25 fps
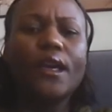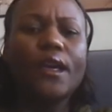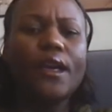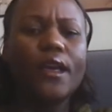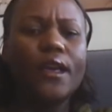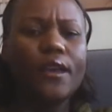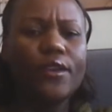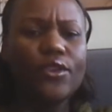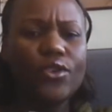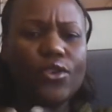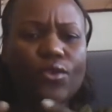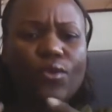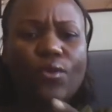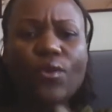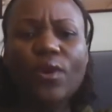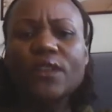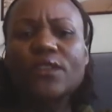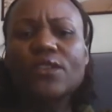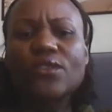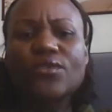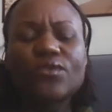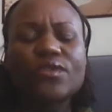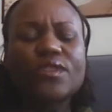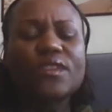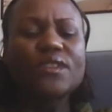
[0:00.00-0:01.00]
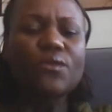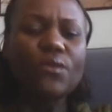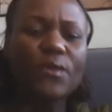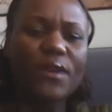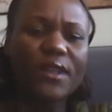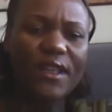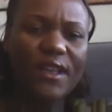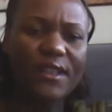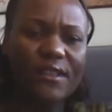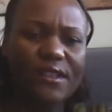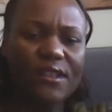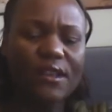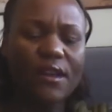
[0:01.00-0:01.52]
you want to see where
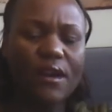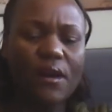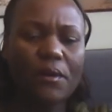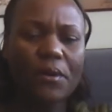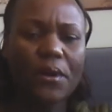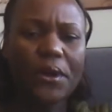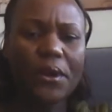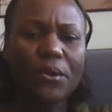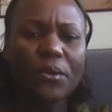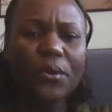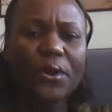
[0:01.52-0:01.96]
that's going.